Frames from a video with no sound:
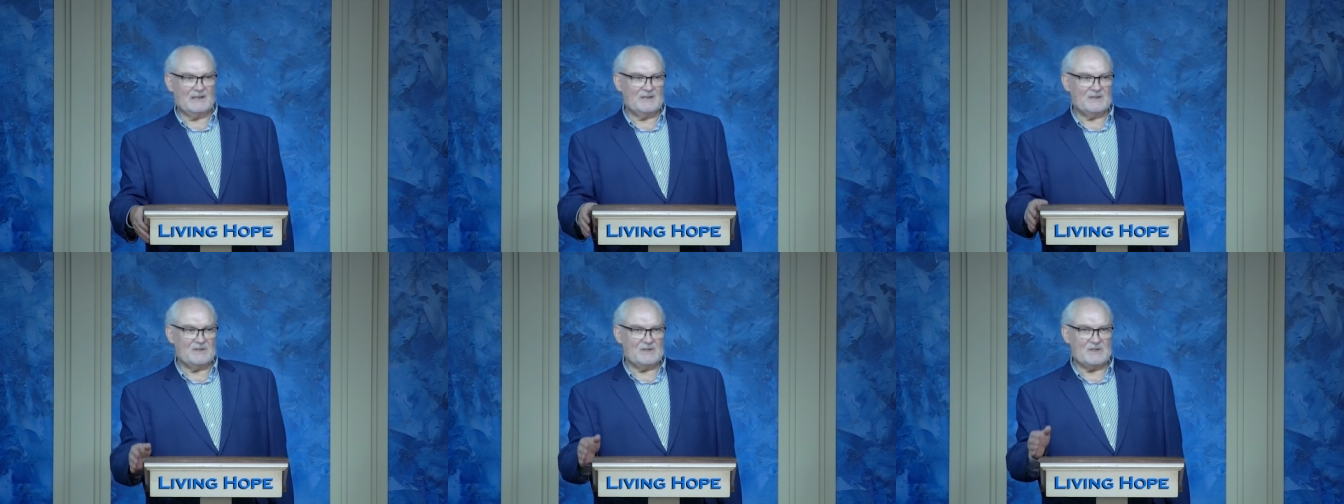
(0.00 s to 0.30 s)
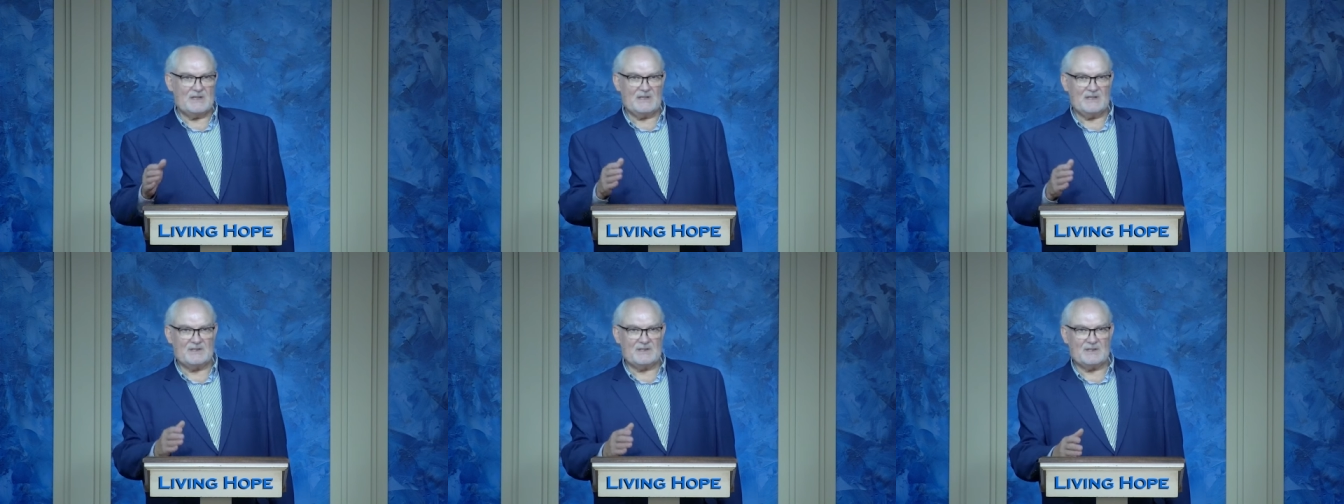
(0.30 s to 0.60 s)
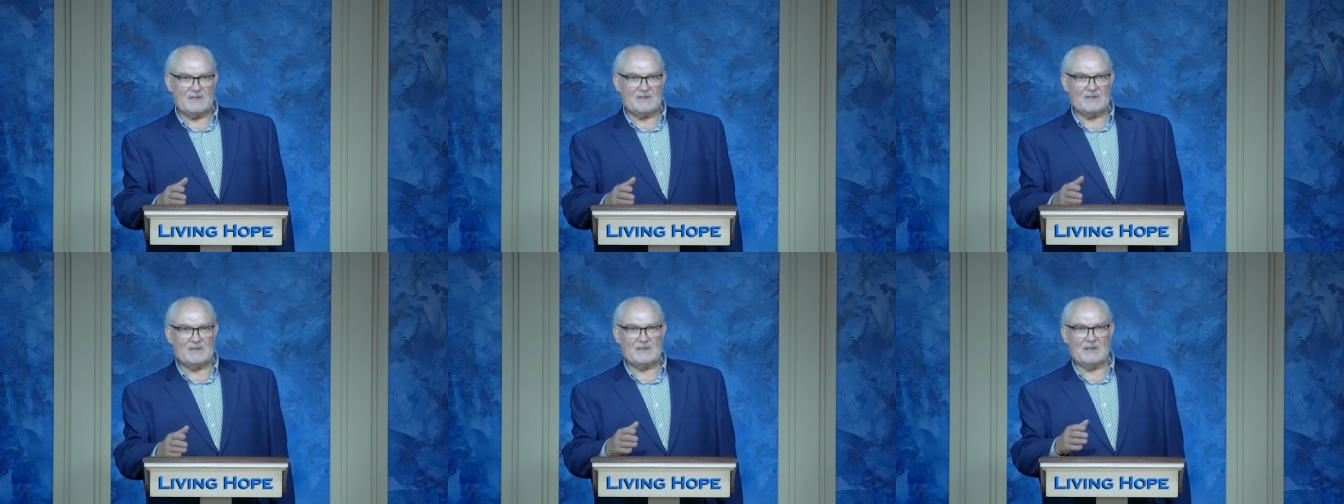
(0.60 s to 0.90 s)

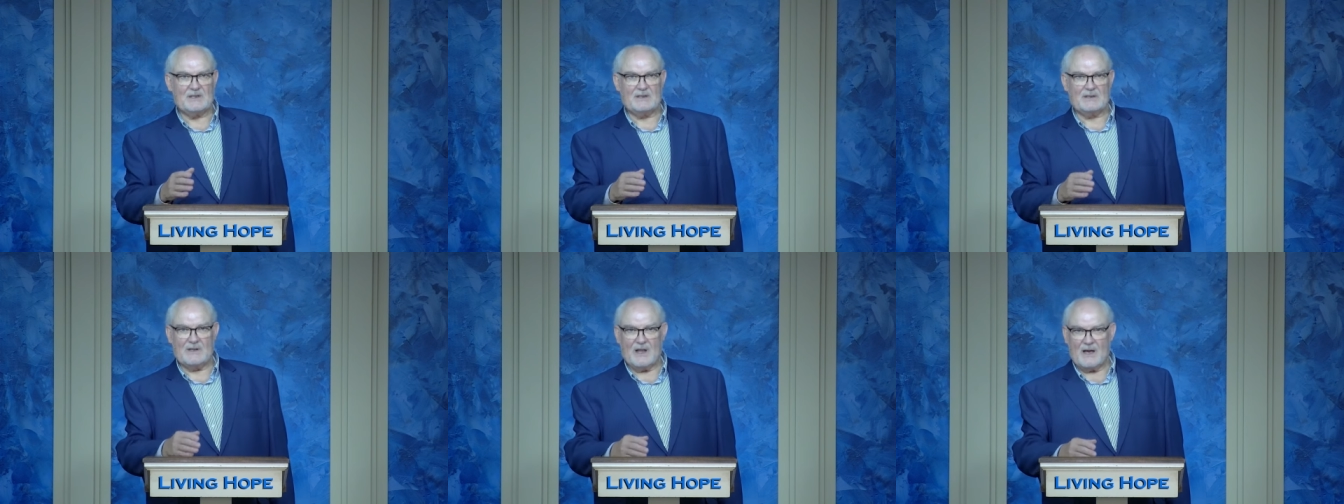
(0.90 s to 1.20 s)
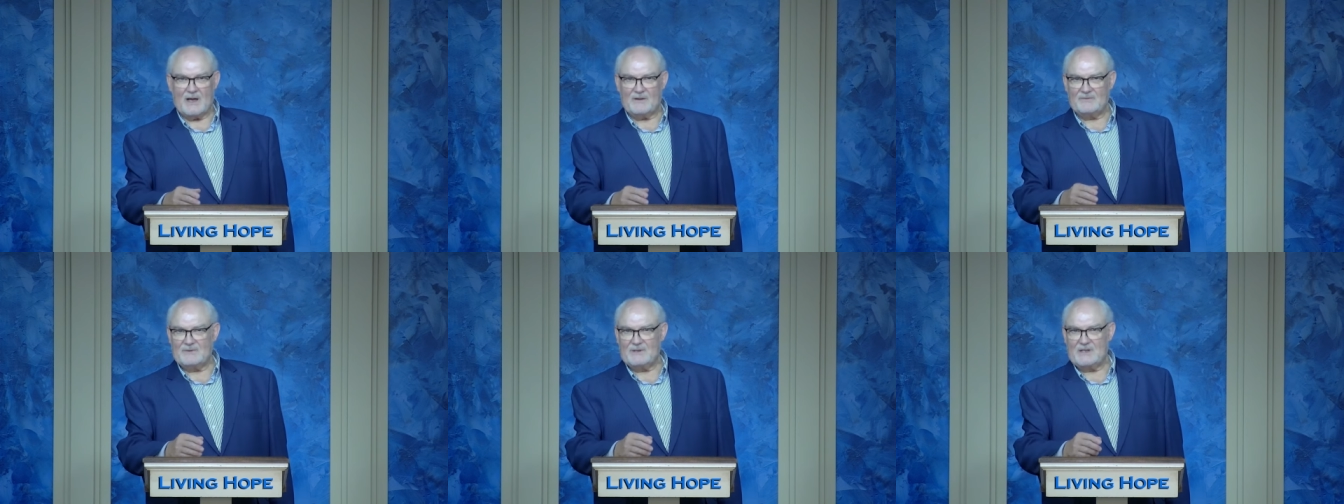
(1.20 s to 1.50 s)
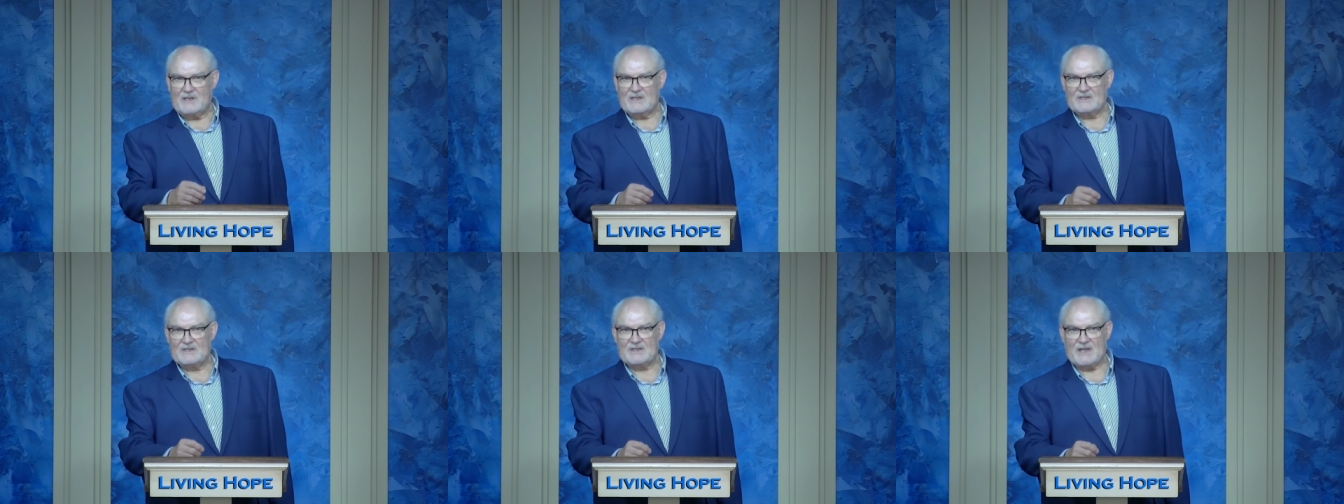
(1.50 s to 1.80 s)
Jesus loved
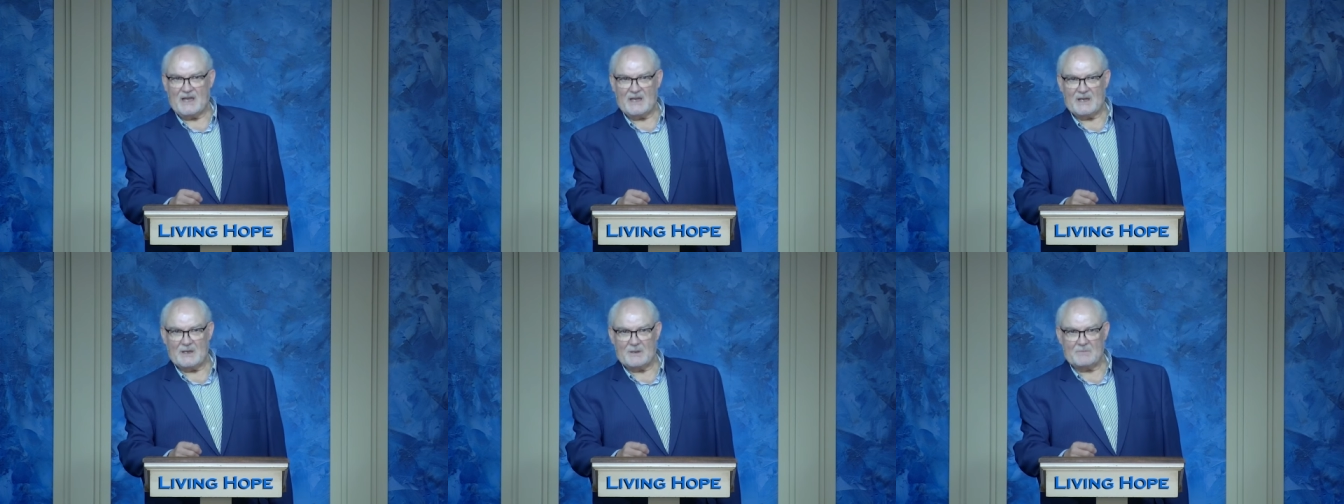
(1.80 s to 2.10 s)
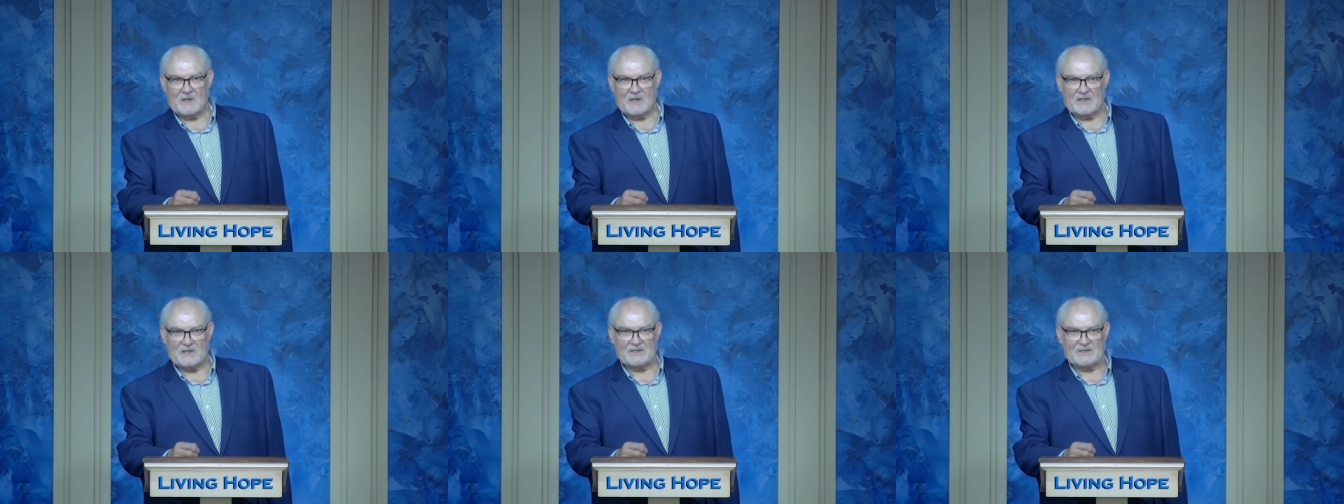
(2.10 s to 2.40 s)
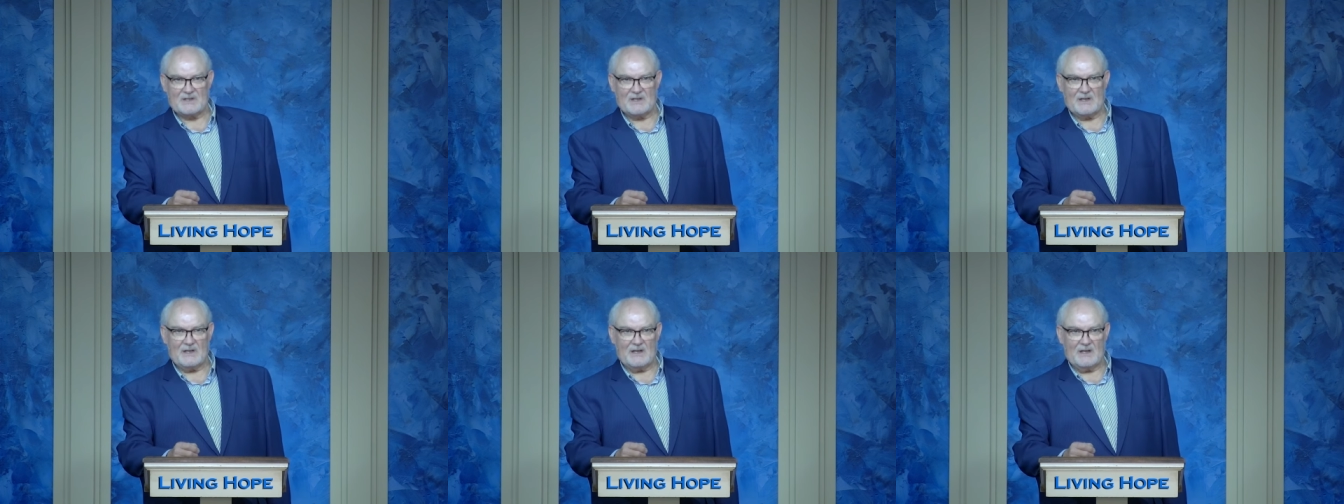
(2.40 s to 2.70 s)
his enemies